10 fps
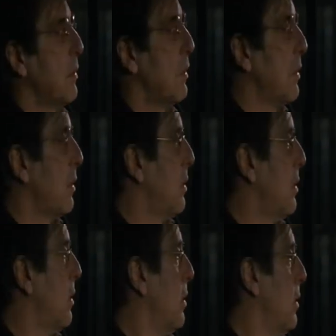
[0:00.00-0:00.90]

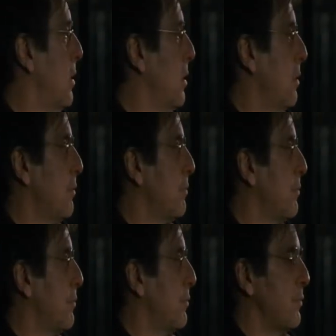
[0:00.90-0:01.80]

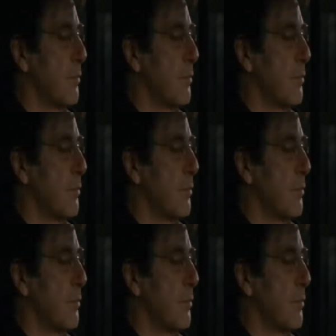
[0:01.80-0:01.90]
(silence)